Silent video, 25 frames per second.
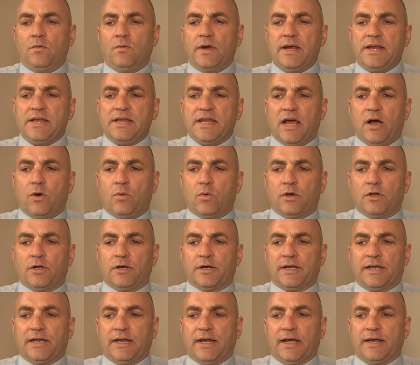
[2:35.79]
Right now, we're
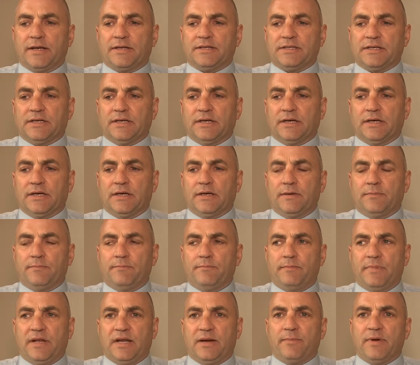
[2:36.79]
looking at uh,
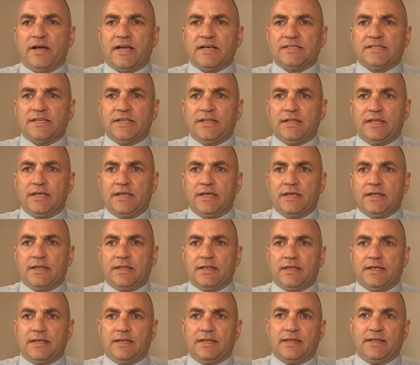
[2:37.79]
minimizing the,
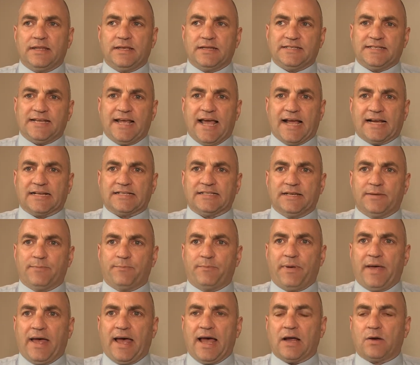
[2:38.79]
the, the, tax
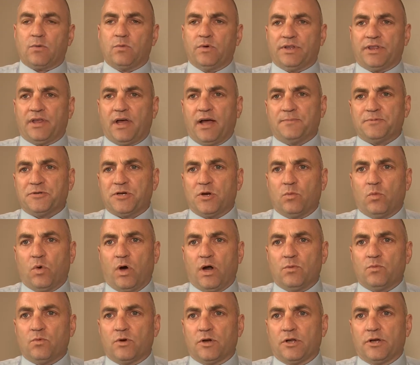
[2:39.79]
impact. With option
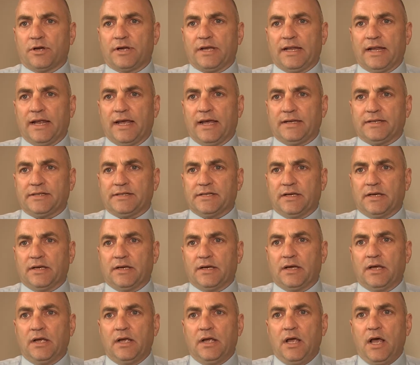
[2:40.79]
one, we're looking at
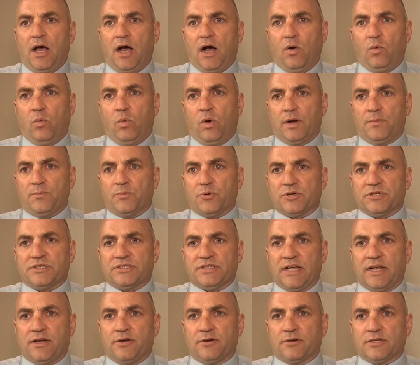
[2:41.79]
uh, a
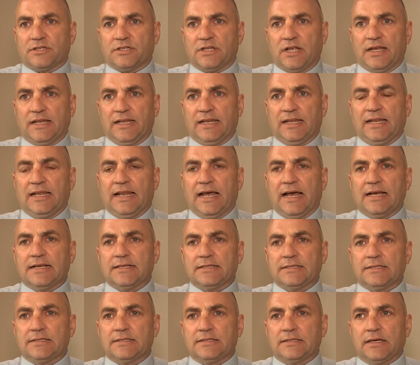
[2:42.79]
1% or slightly
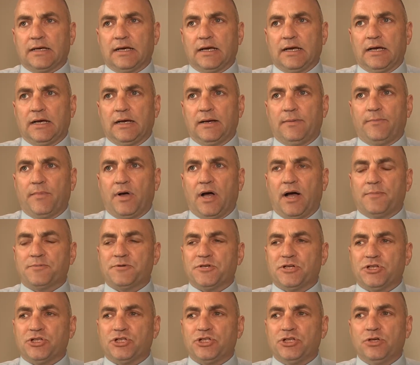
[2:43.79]
less. Um,
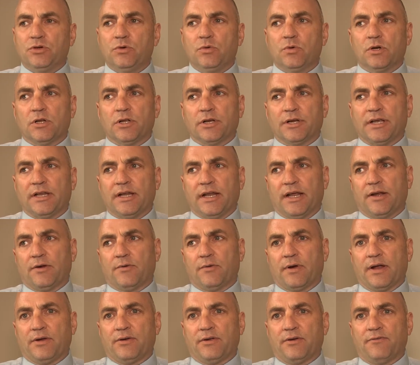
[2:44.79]
option two, we're looking at
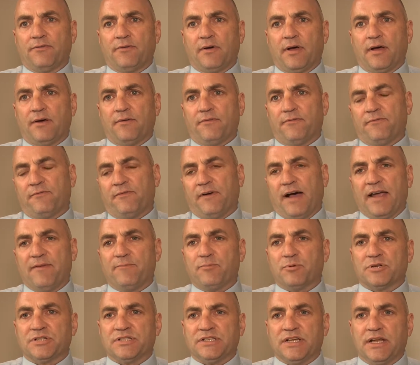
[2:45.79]
around a, a
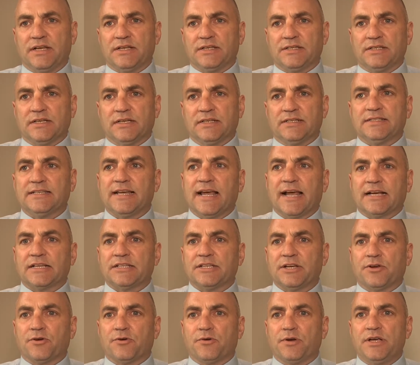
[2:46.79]
5% uh,
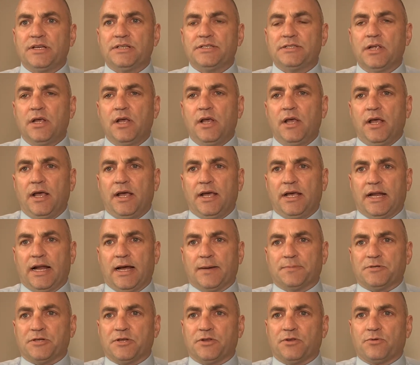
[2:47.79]
tax increase. And
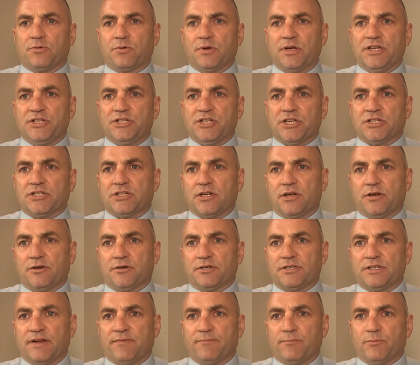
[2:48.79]
option three, just under
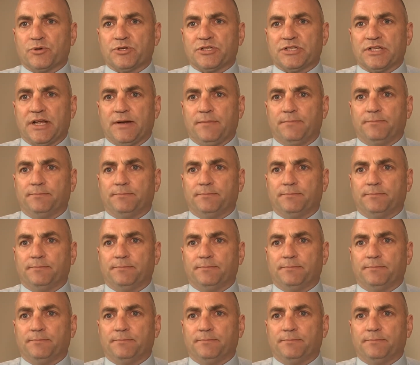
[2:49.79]
7%.